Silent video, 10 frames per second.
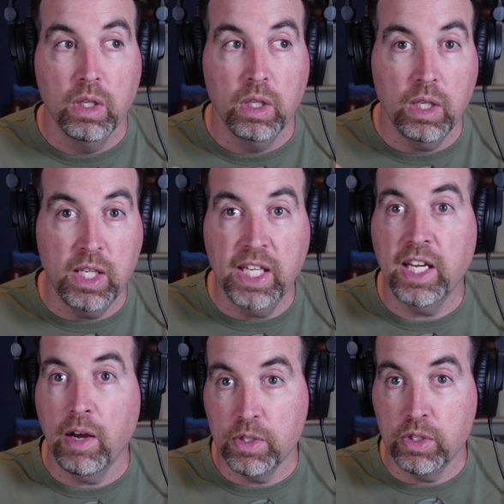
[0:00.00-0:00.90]
He
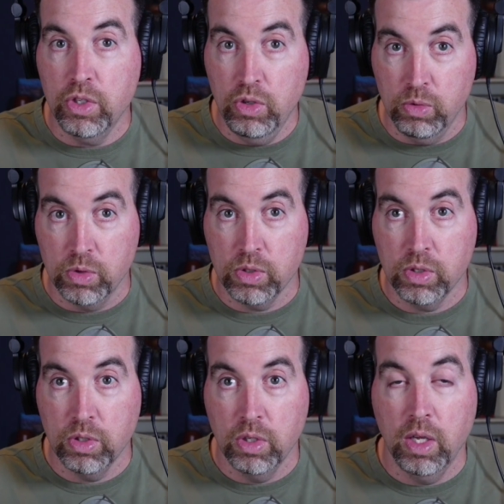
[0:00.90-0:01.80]
covers the news,
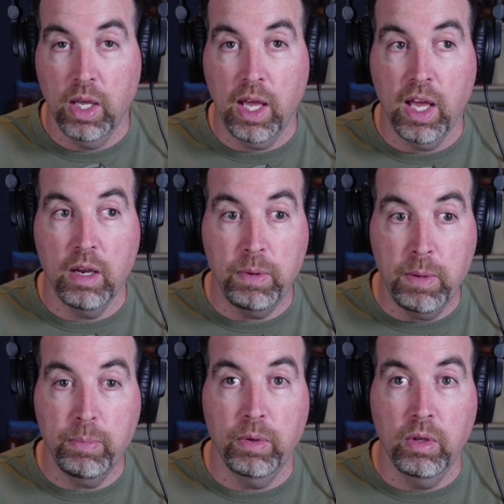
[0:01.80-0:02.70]
and
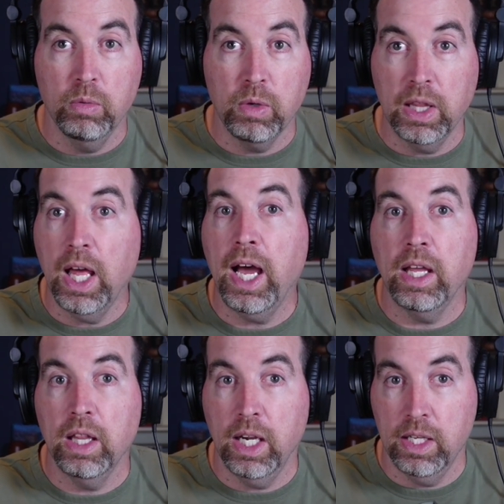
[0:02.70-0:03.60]
people rely
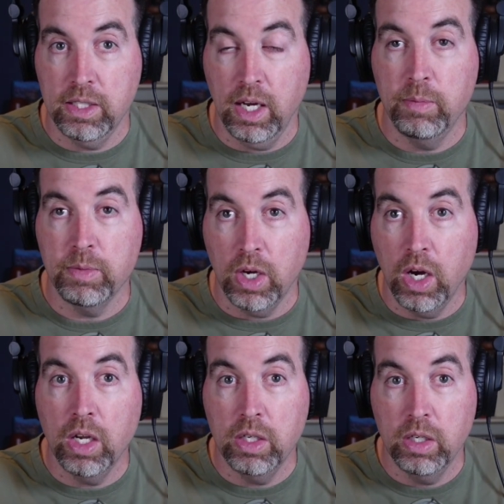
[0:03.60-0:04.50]
a lot of times
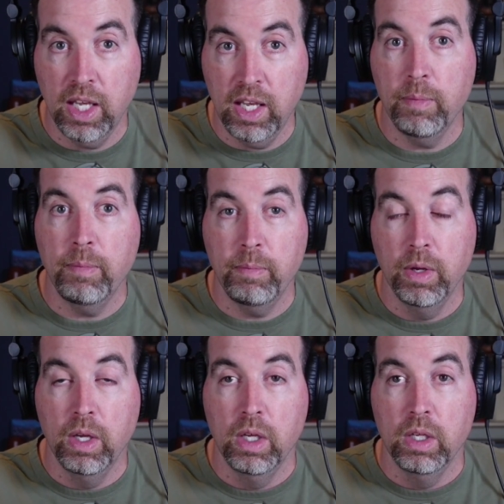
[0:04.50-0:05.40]
on him
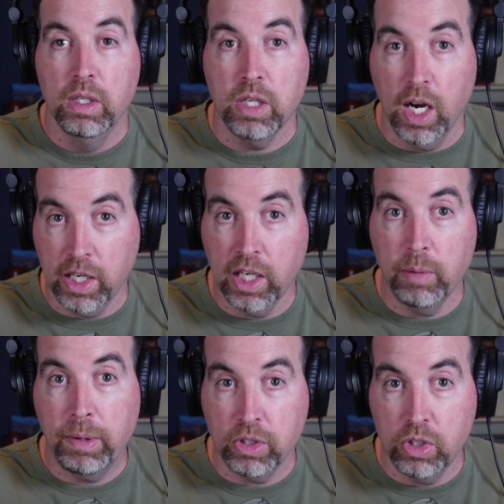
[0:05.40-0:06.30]
talking
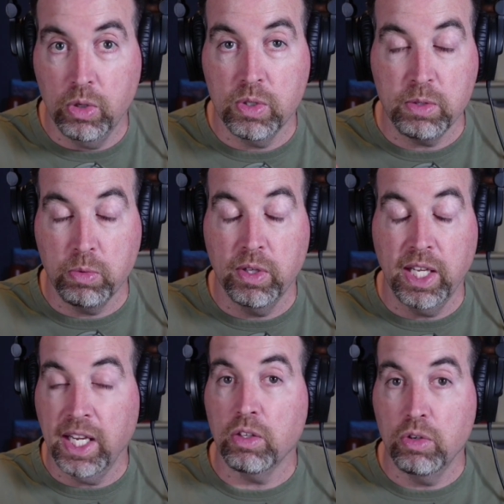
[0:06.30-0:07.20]
about the news. That's where they
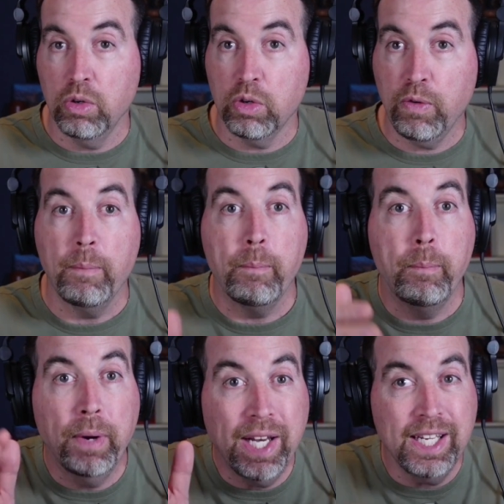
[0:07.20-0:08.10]
get their news from.
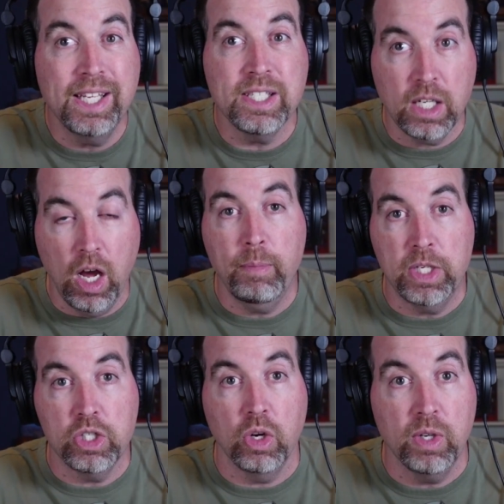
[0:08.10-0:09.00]
But it is a comedy
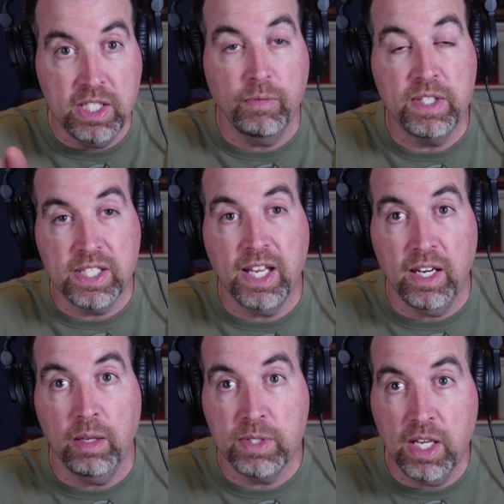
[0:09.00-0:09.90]
show. He's even said it
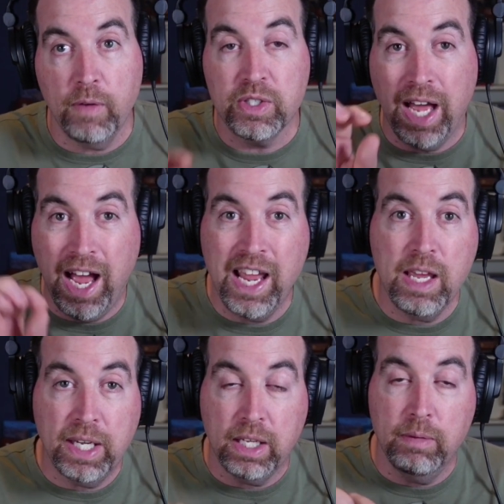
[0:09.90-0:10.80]
himself. He goes, I am
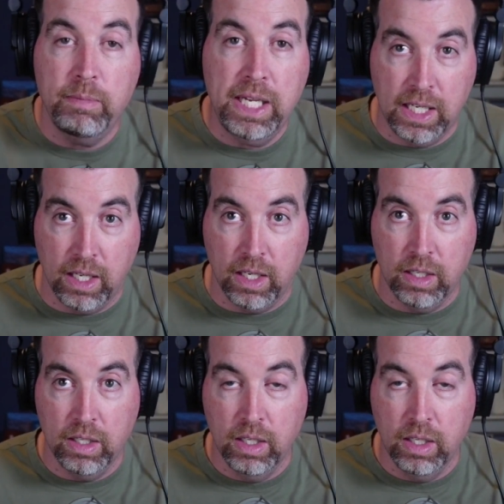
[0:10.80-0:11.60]
a comedian